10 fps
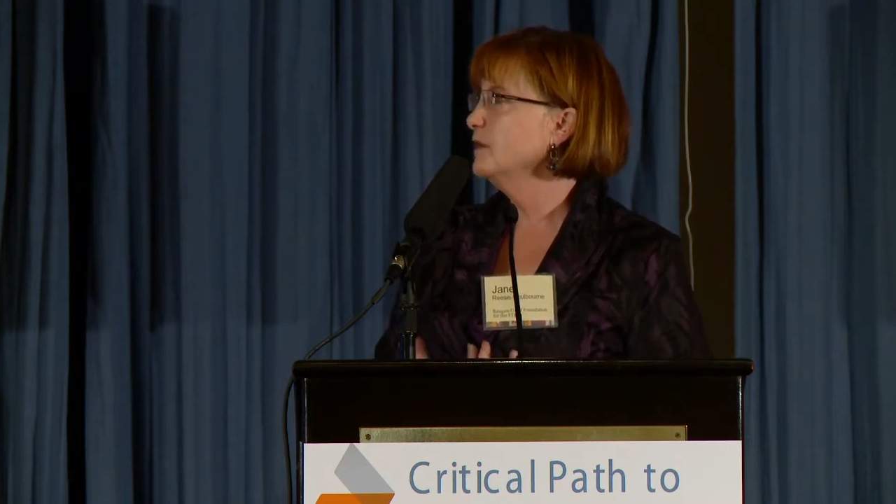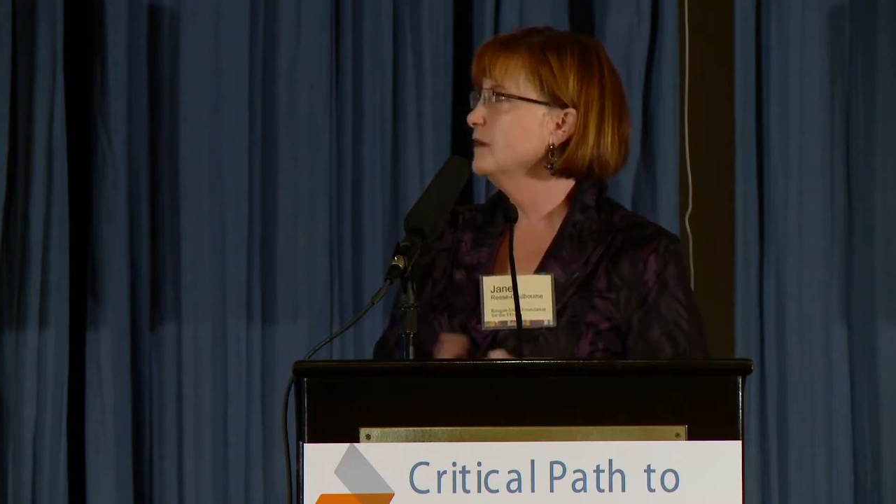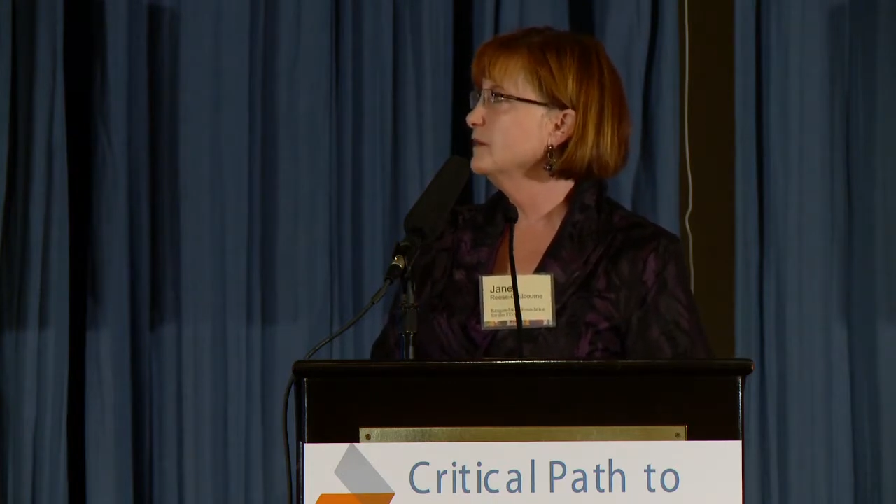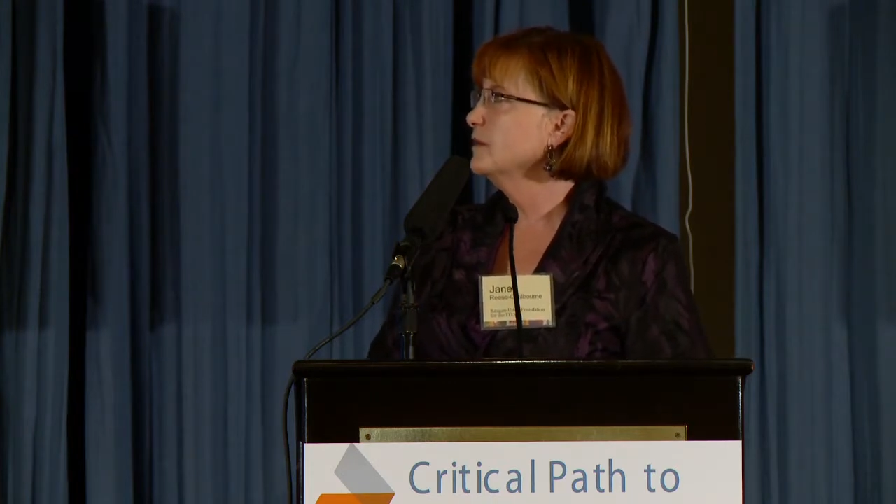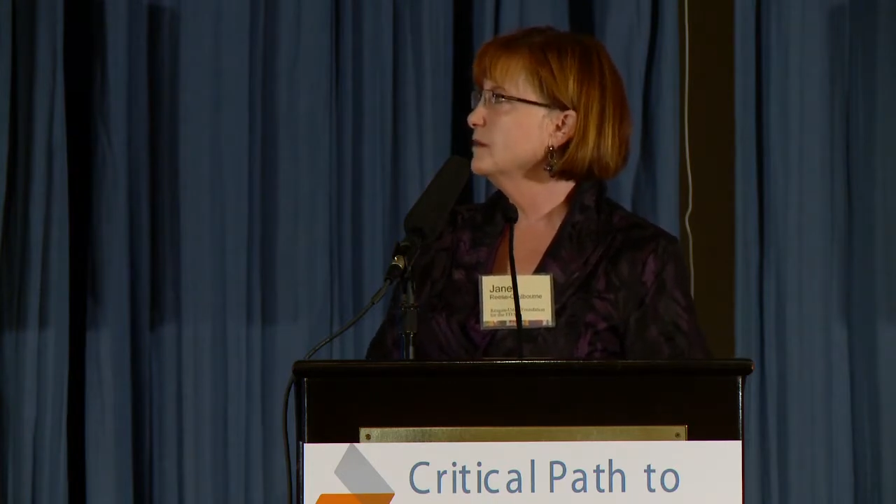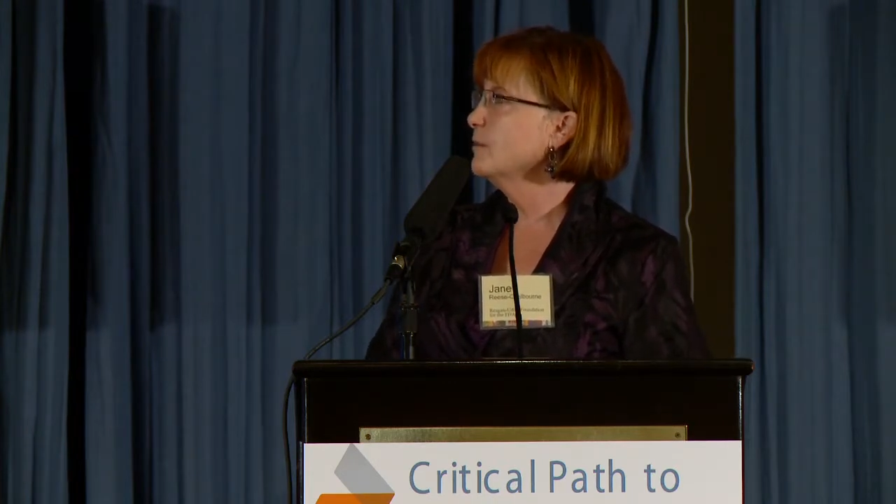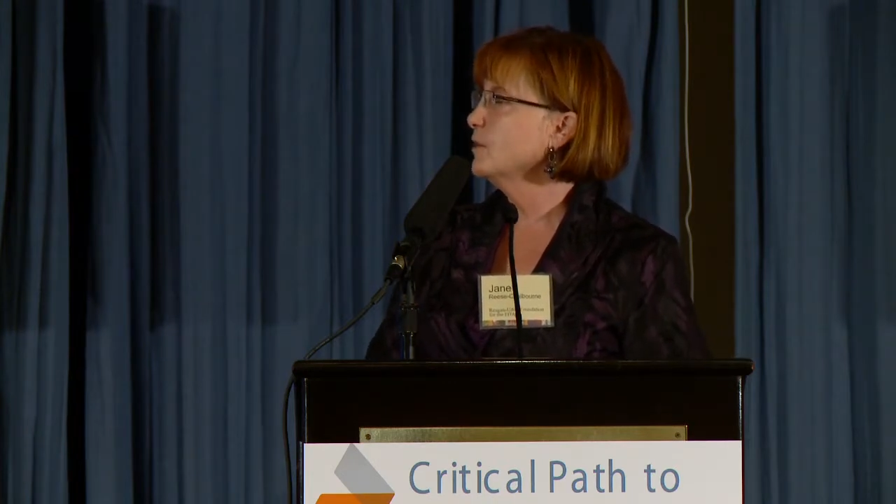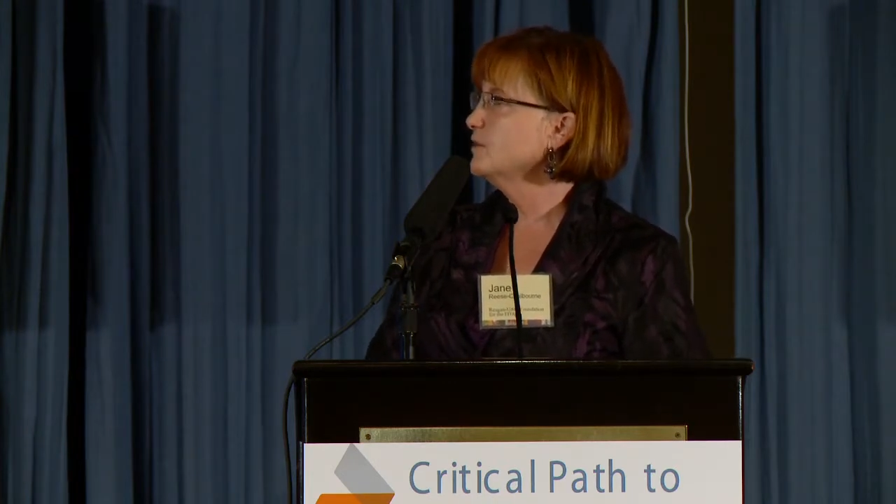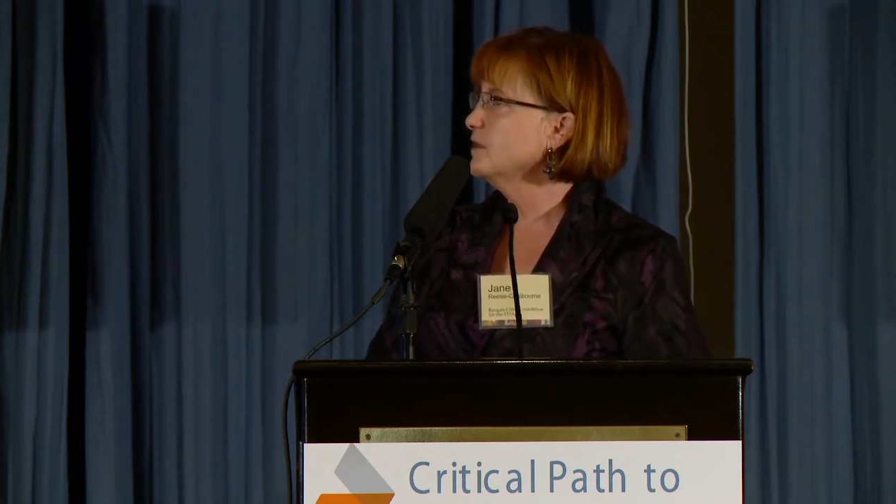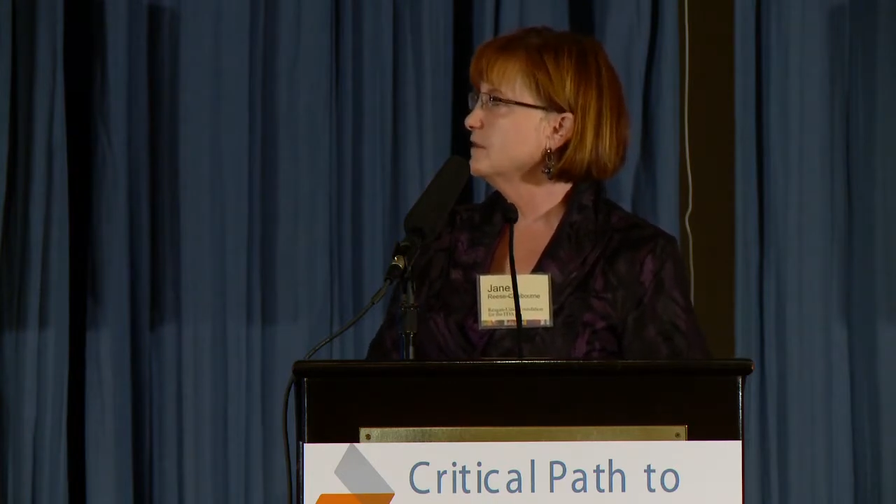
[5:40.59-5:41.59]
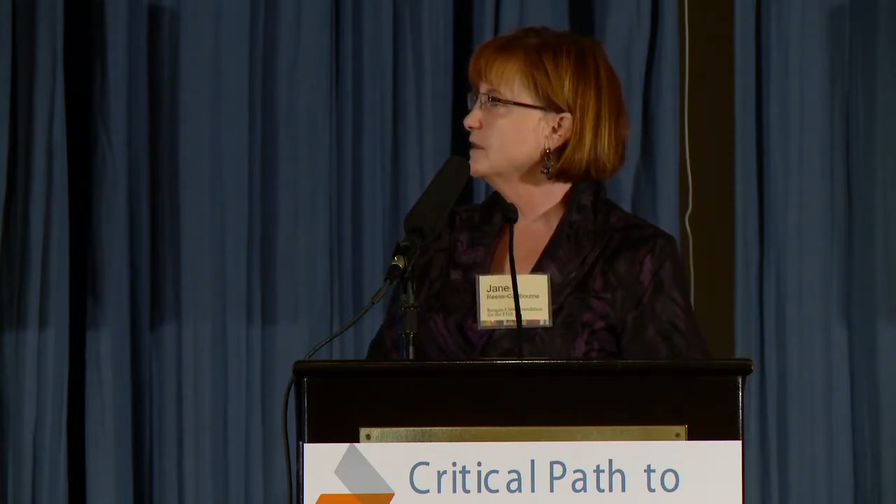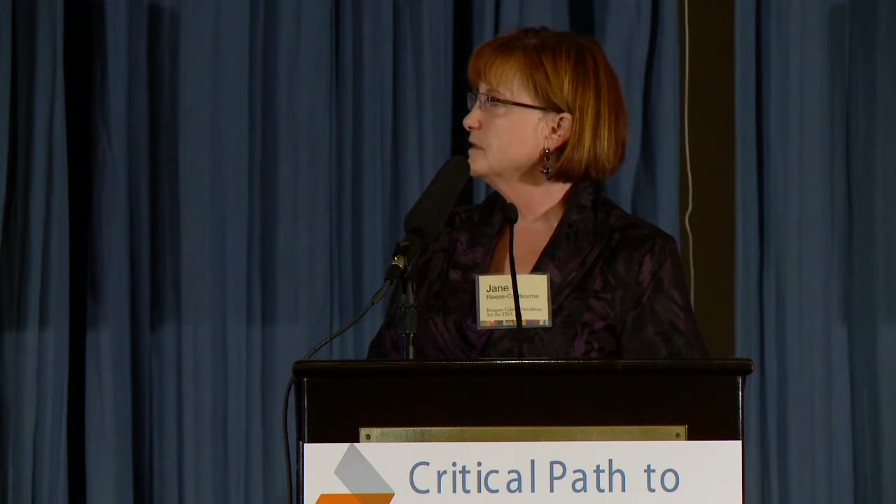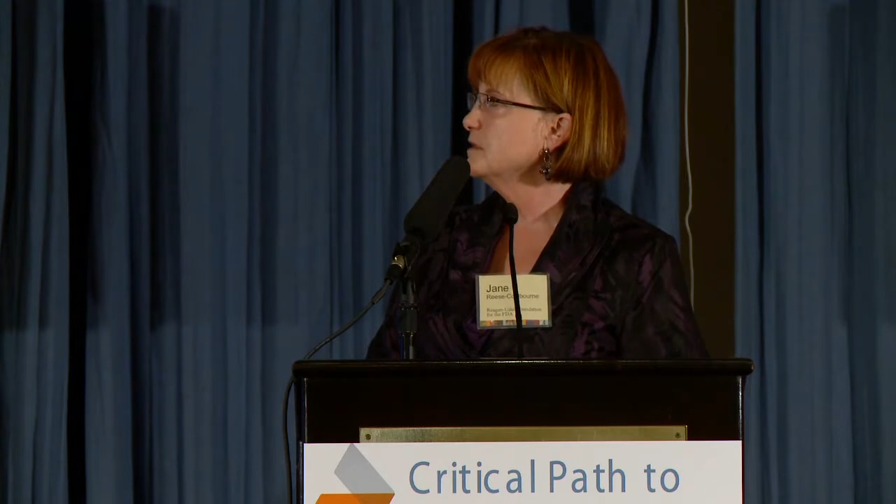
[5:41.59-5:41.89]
done a collaboration at the